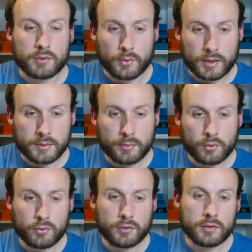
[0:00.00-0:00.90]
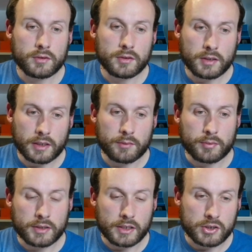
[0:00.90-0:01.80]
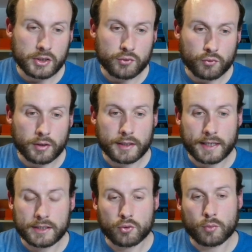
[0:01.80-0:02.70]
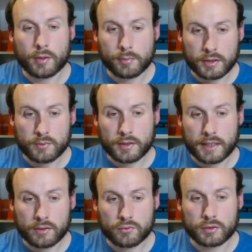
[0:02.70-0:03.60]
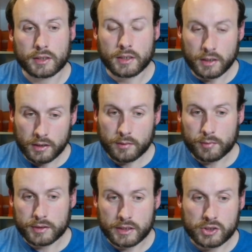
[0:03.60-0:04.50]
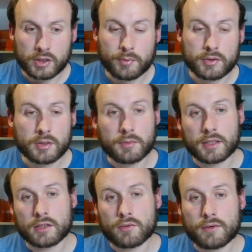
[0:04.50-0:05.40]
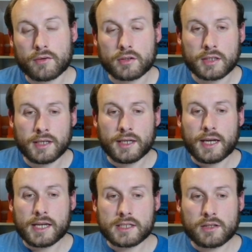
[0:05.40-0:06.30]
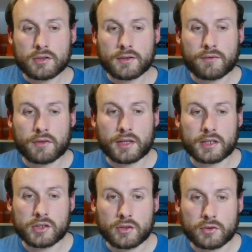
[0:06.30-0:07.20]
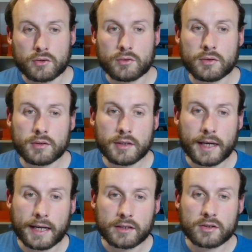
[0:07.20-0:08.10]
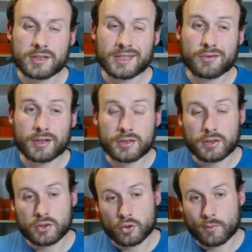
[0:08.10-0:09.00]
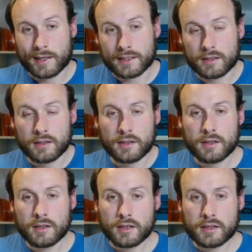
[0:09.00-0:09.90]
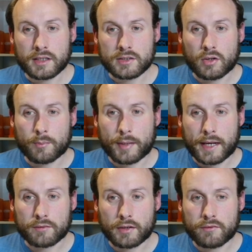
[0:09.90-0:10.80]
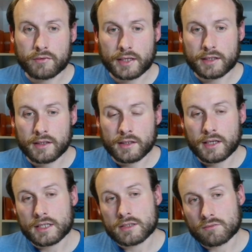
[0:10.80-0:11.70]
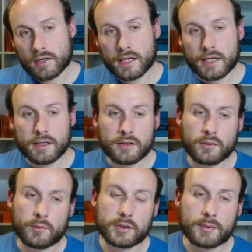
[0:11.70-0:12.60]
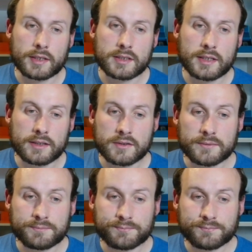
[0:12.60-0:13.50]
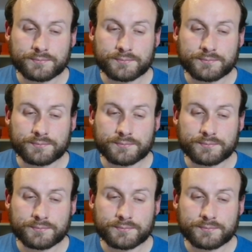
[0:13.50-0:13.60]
to explore and potentially draw a land or put a +1 counter on it, potentially put something in the graveyard. There's a lot of different things you can do, and considering it's only 2 mana, I think it's not a bad rate for that. It's a rare, which makes sense.